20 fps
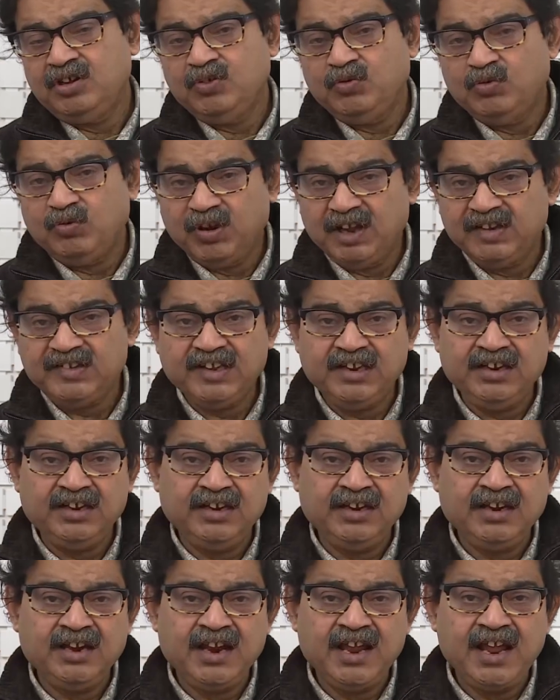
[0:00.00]
was
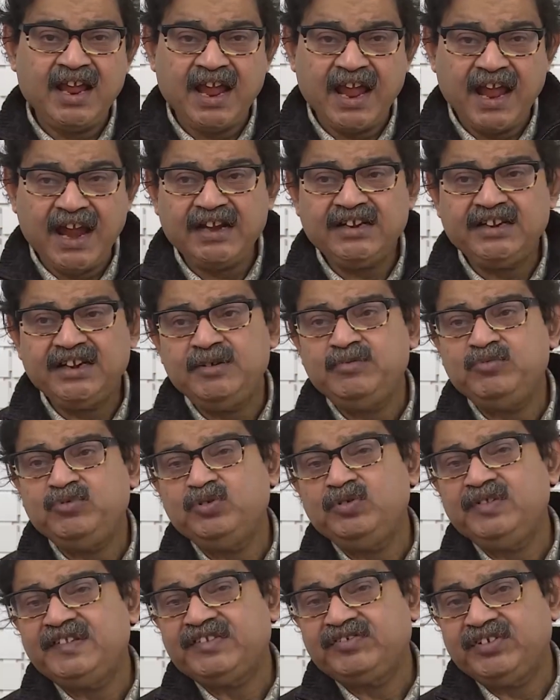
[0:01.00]
an attempt
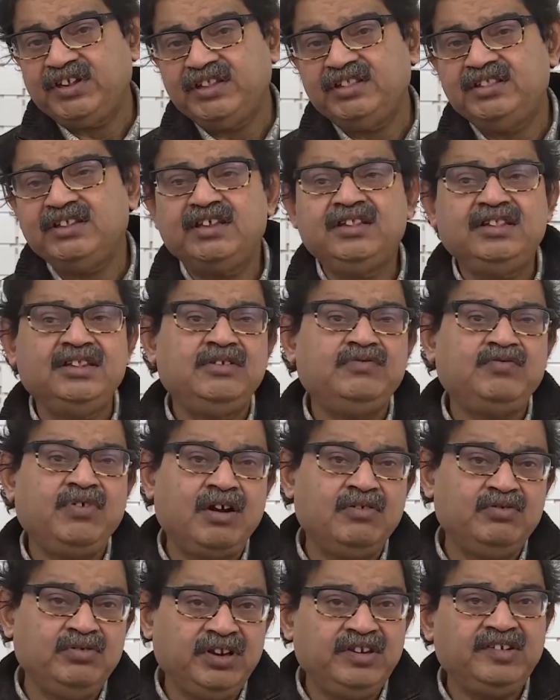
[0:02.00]
to strengthen the
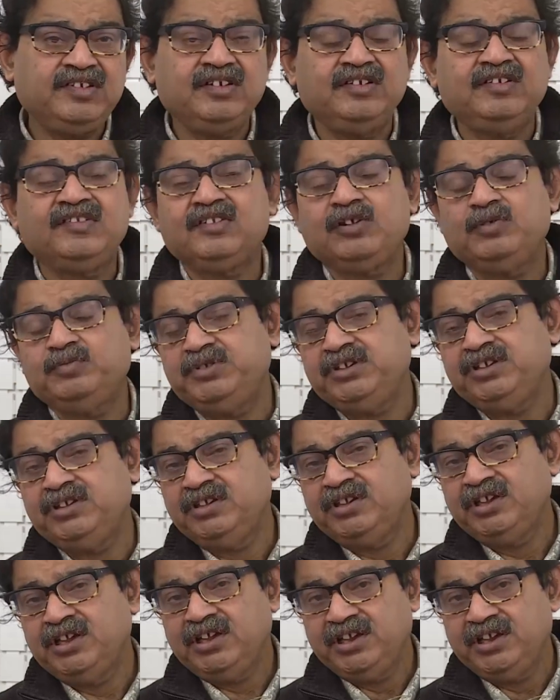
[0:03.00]
foundations of the